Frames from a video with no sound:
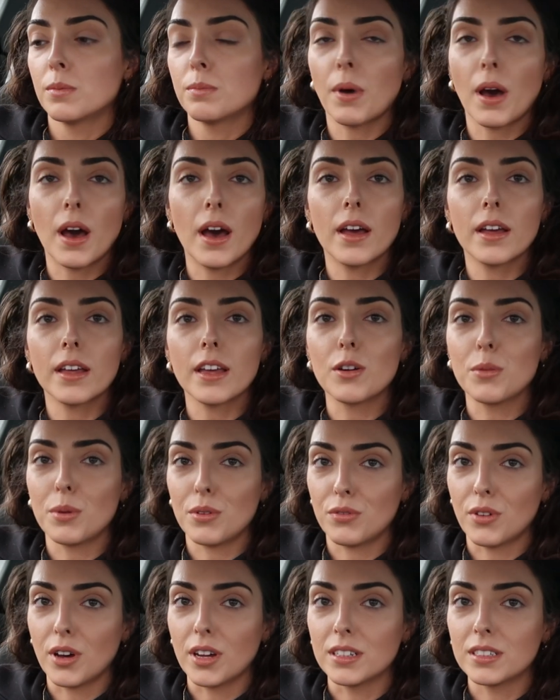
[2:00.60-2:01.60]
but it'll be
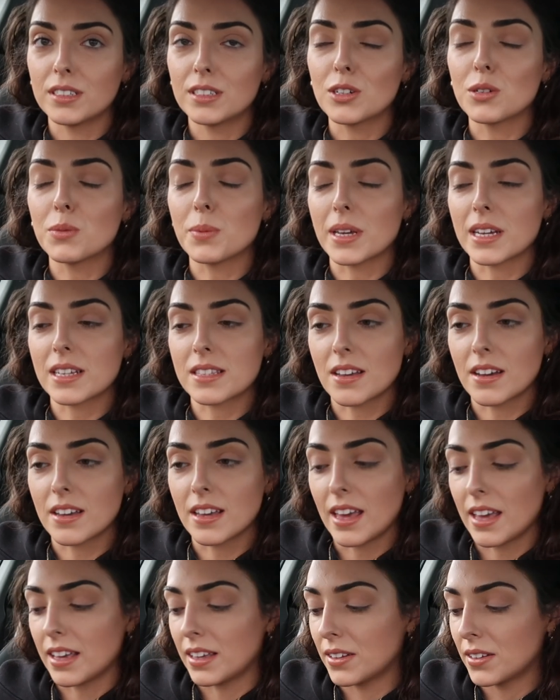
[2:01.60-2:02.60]
fun it'll be
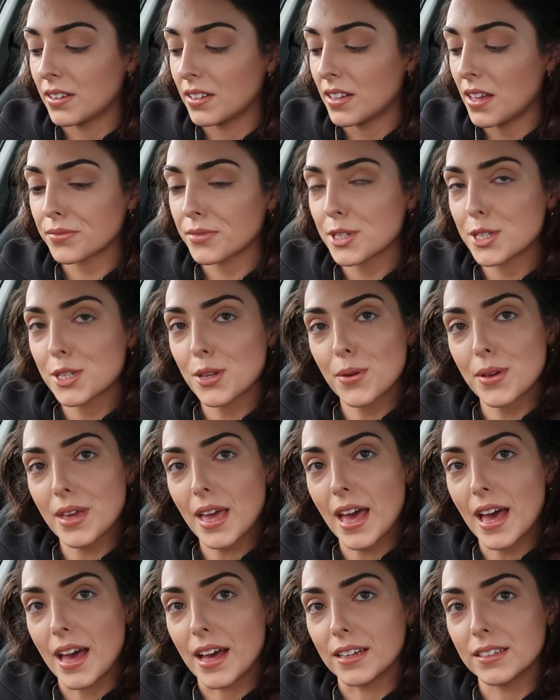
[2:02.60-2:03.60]
exciting so
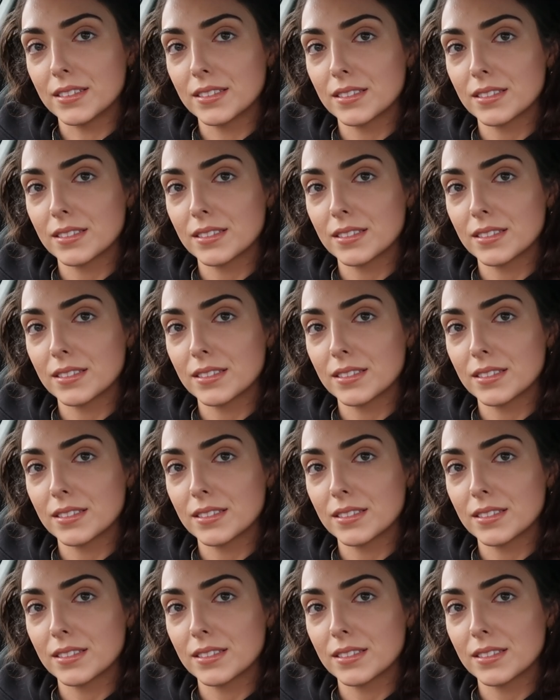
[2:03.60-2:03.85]
yeah